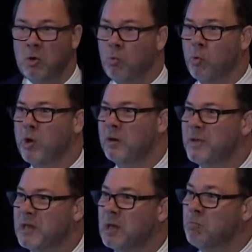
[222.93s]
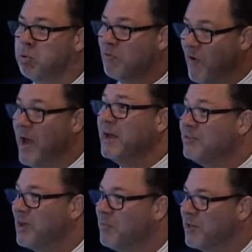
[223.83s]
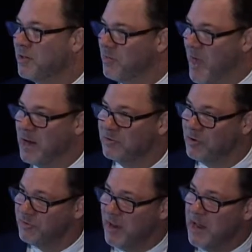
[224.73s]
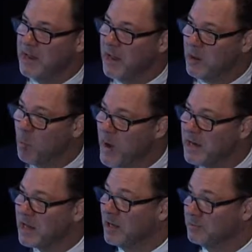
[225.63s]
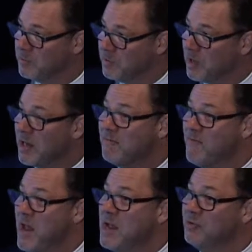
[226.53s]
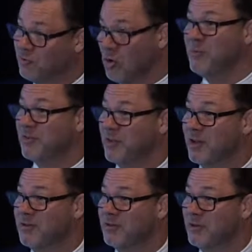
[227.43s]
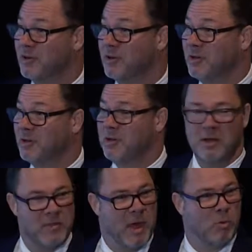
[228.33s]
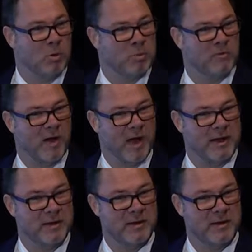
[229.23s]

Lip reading: we're going to be providing something that is just a way to convey services that we'll provide.